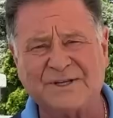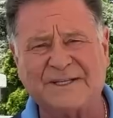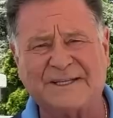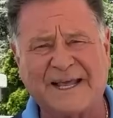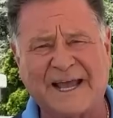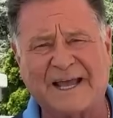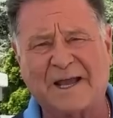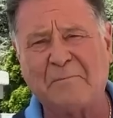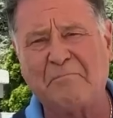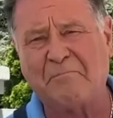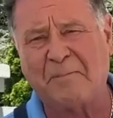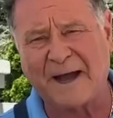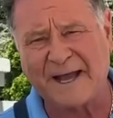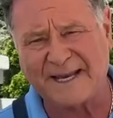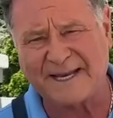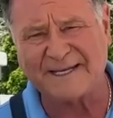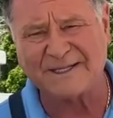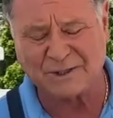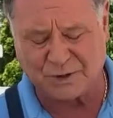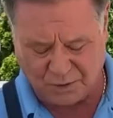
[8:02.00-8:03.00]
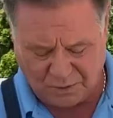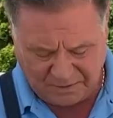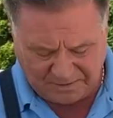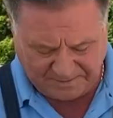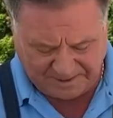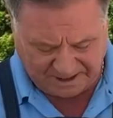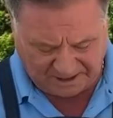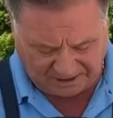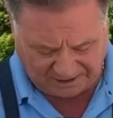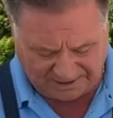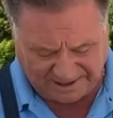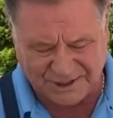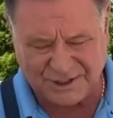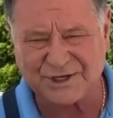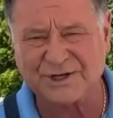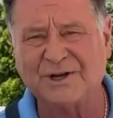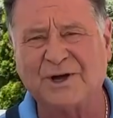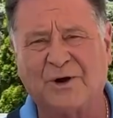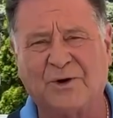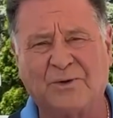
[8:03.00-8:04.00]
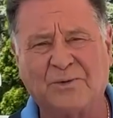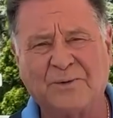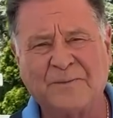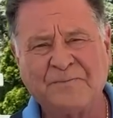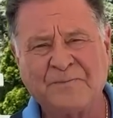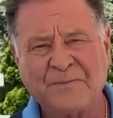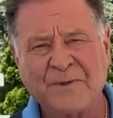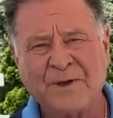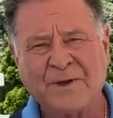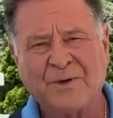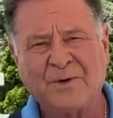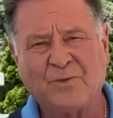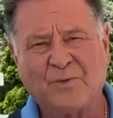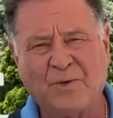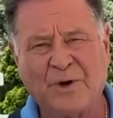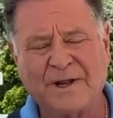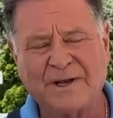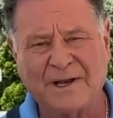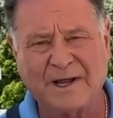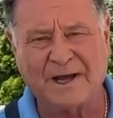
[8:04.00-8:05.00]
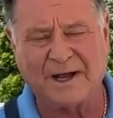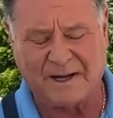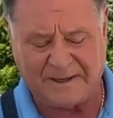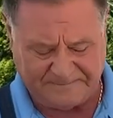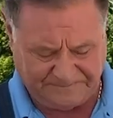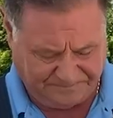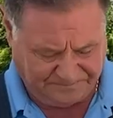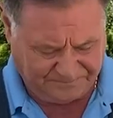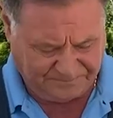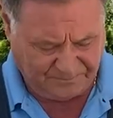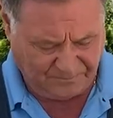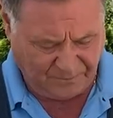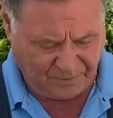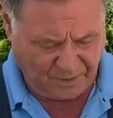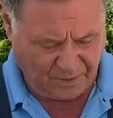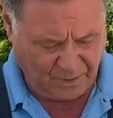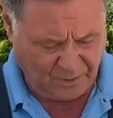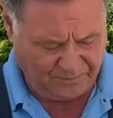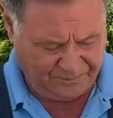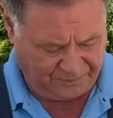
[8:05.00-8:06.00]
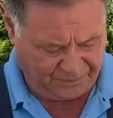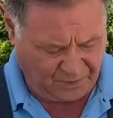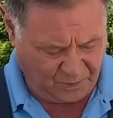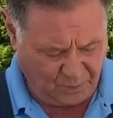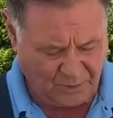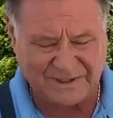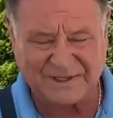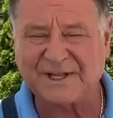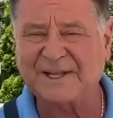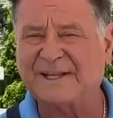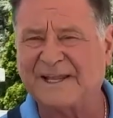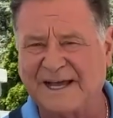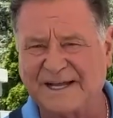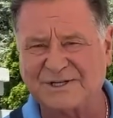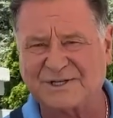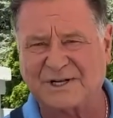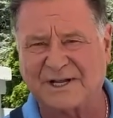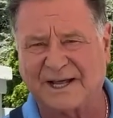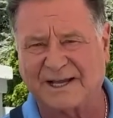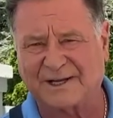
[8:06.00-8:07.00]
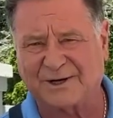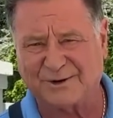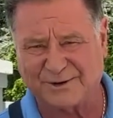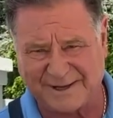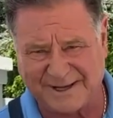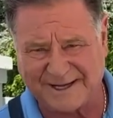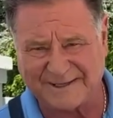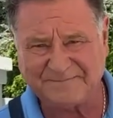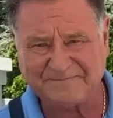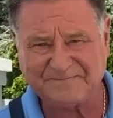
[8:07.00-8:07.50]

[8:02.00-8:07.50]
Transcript: take a bite into them, and I'll let you know what they taste like, okay?